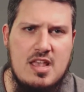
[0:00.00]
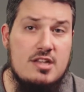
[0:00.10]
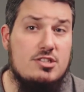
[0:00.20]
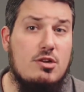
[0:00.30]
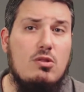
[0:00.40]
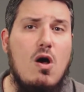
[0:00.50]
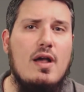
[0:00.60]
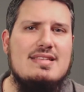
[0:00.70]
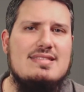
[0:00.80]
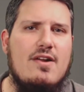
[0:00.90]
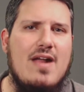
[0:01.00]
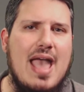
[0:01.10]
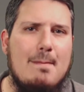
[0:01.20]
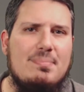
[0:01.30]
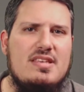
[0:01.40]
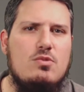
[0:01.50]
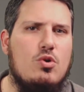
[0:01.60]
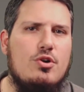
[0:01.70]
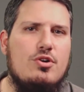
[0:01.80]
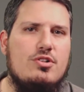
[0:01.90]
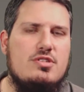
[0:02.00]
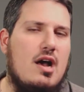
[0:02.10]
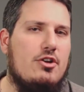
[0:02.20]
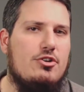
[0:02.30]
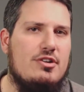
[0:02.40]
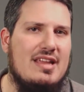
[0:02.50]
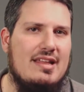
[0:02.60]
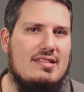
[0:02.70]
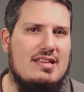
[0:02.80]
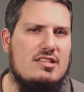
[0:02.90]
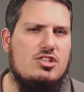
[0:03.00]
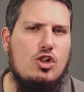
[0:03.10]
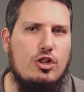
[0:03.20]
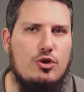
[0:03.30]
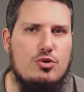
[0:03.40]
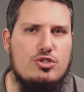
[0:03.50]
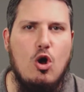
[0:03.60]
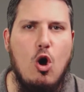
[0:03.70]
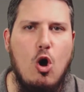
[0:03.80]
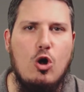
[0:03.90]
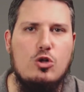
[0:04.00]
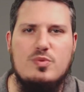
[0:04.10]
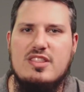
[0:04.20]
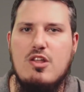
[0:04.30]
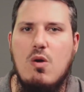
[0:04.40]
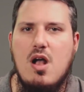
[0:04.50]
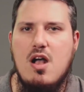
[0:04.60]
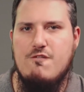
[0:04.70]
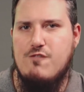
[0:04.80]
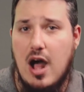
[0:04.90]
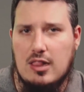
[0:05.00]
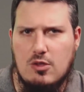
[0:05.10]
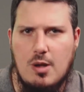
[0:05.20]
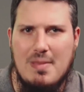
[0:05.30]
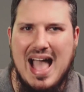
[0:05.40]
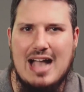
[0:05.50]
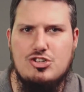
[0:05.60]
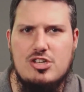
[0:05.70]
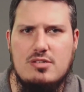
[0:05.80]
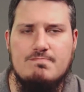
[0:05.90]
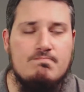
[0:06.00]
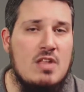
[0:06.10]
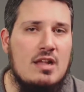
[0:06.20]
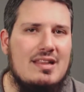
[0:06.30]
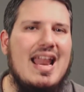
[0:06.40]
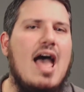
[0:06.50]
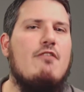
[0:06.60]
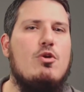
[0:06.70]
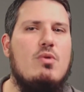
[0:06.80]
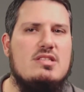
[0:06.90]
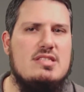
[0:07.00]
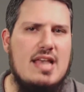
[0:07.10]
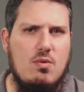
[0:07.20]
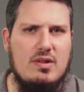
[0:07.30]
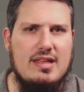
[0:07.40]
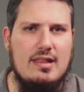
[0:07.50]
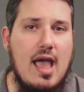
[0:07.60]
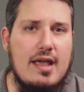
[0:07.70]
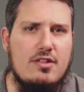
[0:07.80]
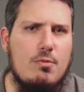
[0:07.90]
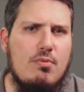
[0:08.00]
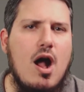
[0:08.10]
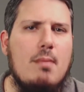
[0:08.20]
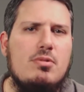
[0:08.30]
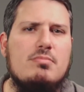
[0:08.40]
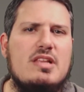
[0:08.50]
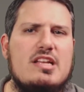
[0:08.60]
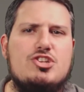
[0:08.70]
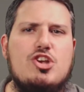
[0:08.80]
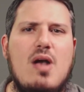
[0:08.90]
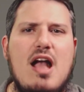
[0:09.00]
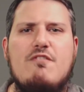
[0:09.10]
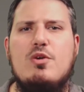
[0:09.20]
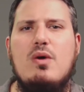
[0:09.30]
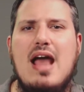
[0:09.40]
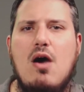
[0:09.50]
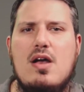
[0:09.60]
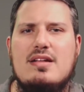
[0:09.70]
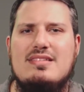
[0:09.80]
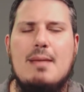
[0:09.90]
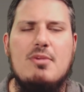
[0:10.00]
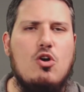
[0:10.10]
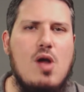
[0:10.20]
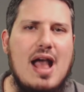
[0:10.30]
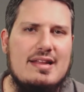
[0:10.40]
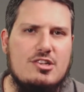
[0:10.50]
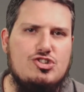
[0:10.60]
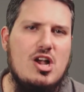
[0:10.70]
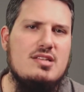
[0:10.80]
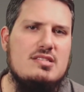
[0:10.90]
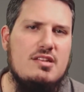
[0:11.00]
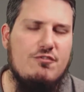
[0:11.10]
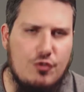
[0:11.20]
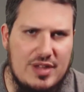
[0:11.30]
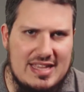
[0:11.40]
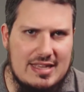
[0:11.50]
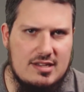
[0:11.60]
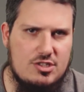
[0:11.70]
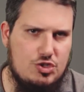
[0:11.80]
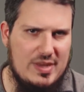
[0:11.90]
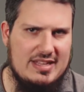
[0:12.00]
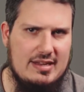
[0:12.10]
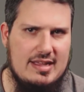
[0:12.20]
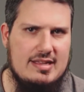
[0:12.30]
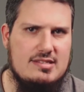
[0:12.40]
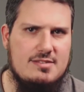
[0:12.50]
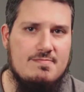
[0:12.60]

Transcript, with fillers: So long as they're empty words uttered in these closed halls with no follow up action, let everyone say what they like, no problem. Let us show everyone how democratic, just, and free Sweden is.